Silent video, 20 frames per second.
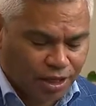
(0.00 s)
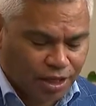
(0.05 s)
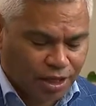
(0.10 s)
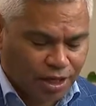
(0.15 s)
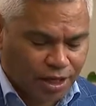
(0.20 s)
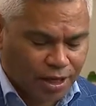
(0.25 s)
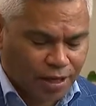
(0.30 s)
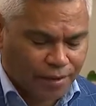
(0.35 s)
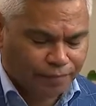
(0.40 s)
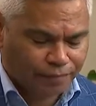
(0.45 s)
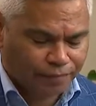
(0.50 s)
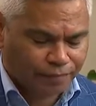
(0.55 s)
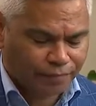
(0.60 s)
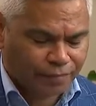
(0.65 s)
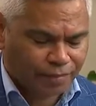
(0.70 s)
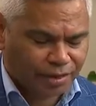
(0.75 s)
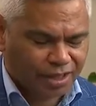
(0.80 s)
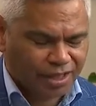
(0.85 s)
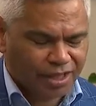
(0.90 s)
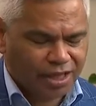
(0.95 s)
And
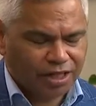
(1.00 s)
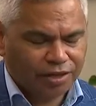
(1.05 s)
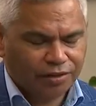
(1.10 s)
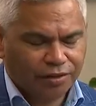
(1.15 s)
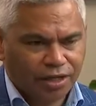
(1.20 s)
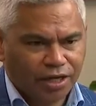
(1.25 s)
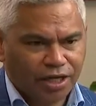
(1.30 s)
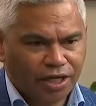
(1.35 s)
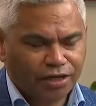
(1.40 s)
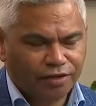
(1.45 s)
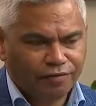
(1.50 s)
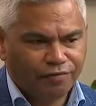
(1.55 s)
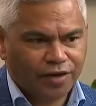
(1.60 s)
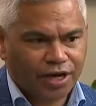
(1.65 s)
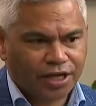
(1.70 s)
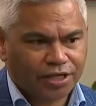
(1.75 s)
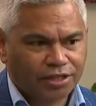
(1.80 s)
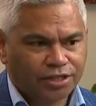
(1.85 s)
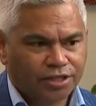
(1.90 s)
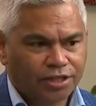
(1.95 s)
in
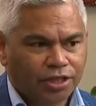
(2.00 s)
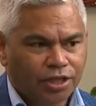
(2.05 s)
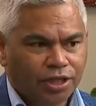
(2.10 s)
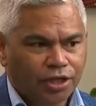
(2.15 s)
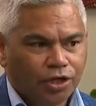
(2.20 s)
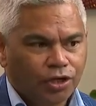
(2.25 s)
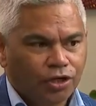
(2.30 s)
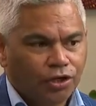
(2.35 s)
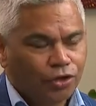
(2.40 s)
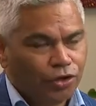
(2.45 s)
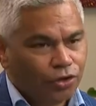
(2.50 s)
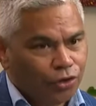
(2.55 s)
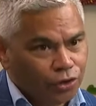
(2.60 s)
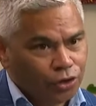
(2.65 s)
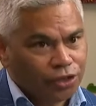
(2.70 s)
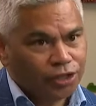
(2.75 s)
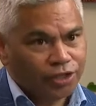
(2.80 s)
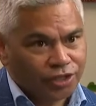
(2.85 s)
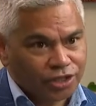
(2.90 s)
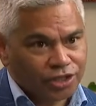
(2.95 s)
fact,
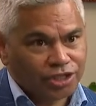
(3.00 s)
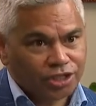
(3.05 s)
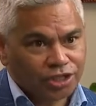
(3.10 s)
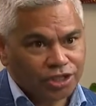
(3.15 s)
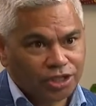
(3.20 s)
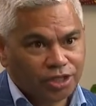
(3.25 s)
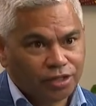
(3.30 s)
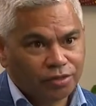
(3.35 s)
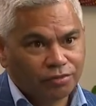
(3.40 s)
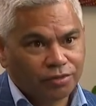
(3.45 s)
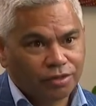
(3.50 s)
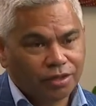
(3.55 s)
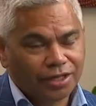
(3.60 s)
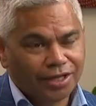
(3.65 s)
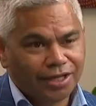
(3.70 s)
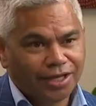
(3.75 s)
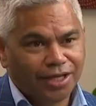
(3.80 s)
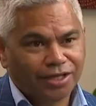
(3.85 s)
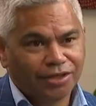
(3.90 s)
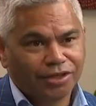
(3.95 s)
earlier this year,
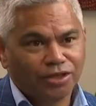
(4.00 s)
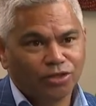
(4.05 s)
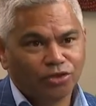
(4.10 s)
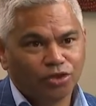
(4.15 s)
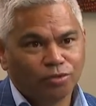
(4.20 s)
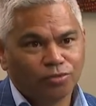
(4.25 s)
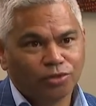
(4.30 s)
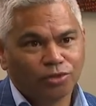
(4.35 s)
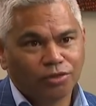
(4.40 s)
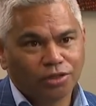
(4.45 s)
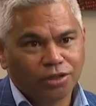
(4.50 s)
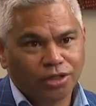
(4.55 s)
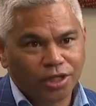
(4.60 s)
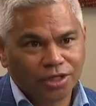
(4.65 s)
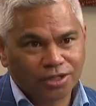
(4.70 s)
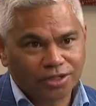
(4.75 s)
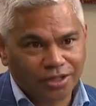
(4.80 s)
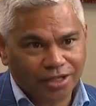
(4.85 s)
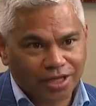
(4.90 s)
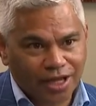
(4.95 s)
at the normal
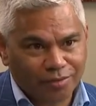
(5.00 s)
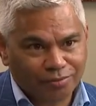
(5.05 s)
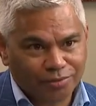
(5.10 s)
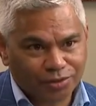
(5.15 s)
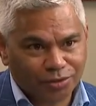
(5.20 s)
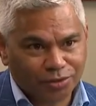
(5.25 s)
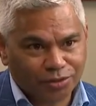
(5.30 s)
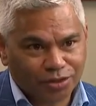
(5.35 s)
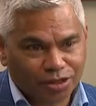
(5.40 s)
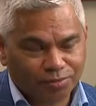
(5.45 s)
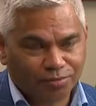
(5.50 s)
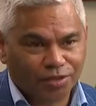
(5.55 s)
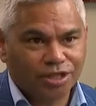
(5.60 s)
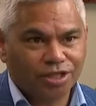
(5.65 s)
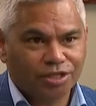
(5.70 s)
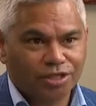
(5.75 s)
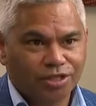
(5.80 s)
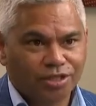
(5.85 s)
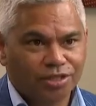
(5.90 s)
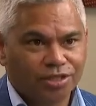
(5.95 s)
close the gap sort of
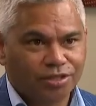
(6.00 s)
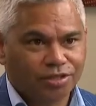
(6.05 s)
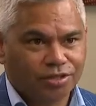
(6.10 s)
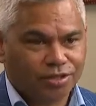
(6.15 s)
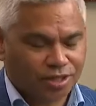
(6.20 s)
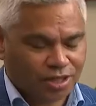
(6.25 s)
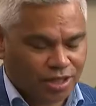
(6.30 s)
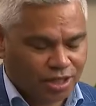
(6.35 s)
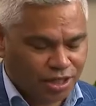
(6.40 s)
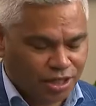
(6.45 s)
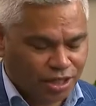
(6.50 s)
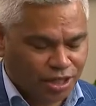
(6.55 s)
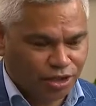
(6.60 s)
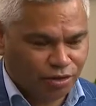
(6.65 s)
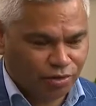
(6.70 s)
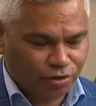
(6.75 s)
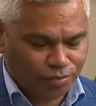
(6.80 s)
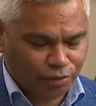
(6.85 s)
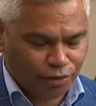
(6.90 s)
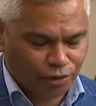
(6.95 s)
speeches and
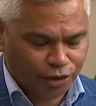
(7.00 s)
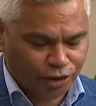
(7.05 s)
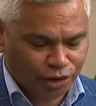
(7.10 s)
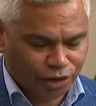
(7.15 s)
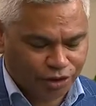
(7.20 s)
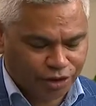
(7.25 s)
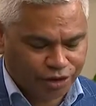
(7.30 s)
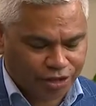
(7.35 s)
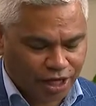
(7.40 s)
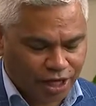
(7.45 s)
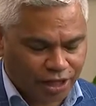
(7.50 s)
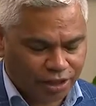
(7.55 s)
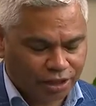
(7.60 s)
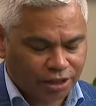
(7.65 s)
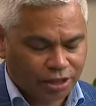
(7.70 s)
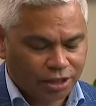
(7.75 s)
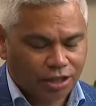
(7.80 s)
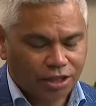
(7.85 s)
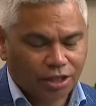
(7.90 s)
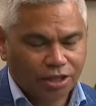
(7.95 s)
the reporting on the target,
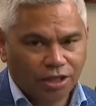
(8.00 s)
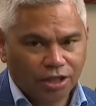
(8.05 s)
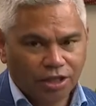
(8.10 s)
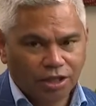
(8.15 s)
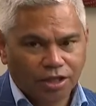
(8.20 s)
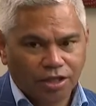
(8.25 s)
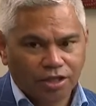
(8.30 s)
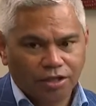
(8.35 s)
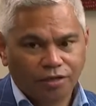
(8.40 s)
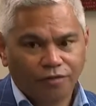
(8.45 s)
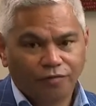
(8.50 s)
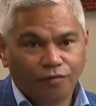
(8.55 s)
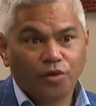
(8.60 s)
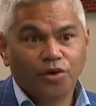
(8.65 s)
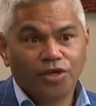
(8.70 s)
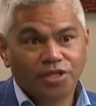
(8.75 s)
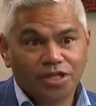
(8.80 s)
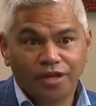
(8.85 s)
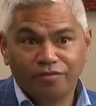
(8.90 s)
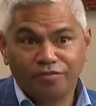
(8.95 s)
the
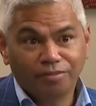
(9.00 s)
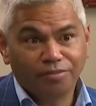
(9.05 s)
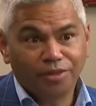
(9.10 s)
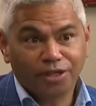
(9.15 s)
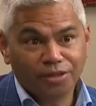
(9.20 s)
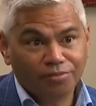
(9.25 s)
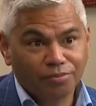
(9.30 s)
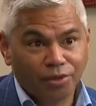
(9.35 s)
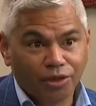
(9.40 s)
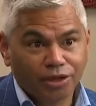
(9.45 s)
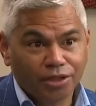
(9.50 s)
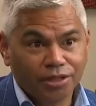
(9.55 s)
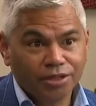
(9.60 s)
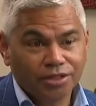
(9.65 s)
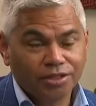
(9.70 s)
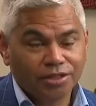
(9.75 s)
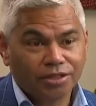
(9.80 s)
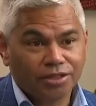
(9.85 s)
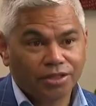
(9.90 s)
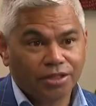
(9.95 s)
47 peak
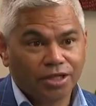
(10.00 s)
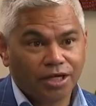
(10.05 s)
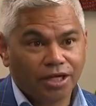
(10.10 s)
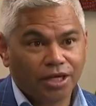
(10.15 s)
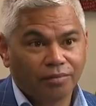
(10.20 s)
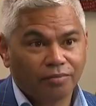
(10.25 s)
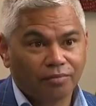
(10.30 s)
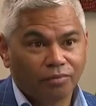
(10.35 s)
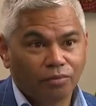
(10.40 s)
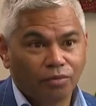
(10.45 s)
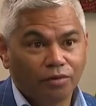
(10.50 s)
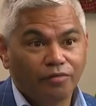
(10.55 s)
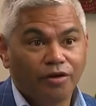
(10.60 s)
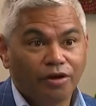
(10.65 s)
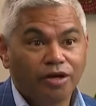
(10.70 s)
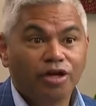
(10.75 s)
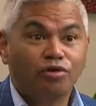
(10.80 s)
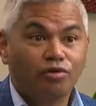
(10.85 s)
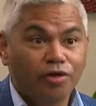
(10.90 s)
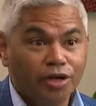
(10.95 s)
bodies were
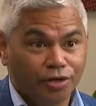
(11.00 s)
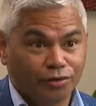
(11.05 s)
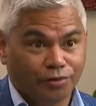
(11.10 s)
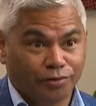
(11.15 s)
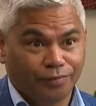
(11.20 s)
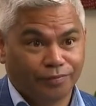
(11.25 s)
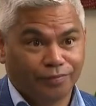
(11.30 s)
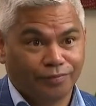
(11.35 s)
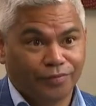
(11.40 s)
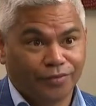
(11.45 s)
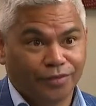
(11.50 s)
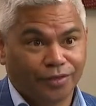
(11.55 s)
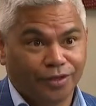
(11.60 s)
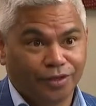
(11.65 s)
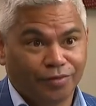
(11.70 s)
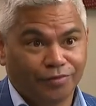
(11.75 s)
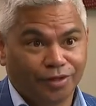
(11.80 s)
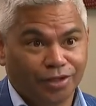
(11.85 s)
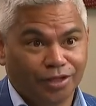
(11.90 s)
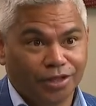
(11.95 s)
very critical
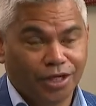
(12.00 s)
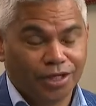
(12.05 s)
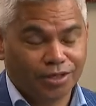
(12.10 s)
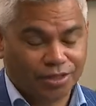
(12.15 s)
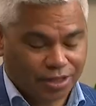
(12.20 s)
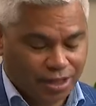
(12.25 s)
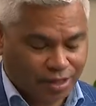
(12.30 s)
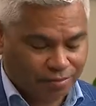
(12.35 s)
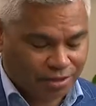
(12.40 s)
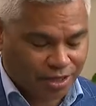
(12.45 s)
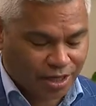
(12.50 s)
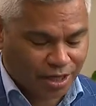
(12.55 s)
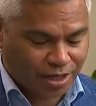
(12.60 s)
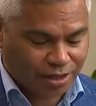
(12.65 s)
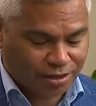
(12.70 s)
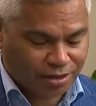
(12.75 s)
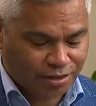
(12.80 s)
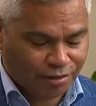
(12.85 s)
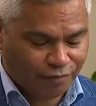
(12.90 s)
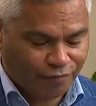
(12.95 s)
of the close the gap
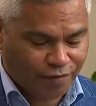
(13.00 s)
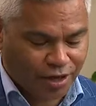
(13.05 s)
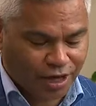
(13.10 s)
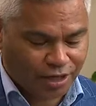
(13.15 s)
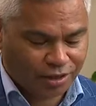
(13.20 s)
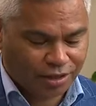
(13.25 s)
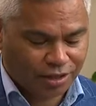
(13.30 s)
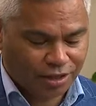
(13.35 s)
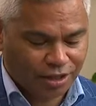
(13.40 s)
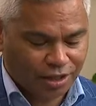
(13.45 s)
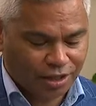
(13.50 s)
targets. And in fact,